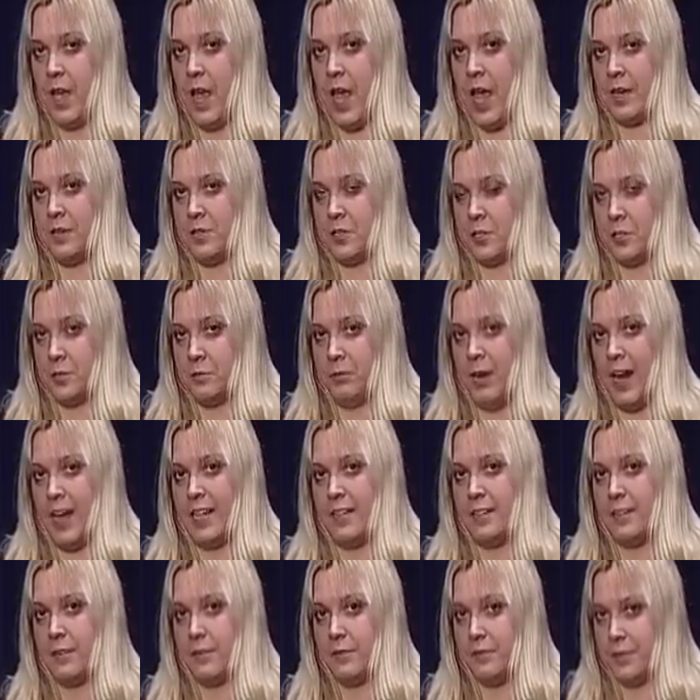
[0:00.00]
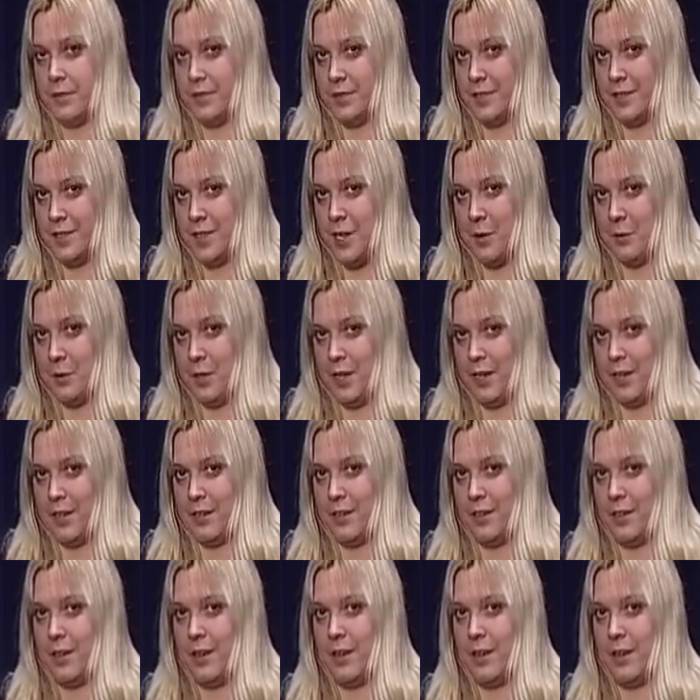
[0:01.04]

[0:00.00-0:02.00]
and turn right for Sedona,